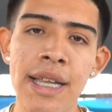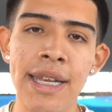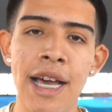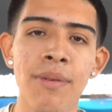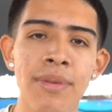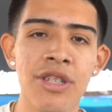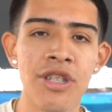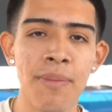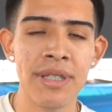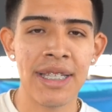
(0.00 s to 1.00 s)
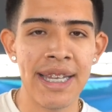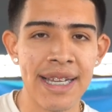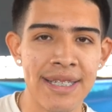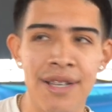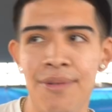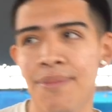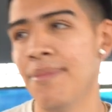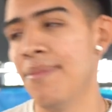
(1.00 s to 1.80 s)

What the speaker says: Now let's jump into the next item.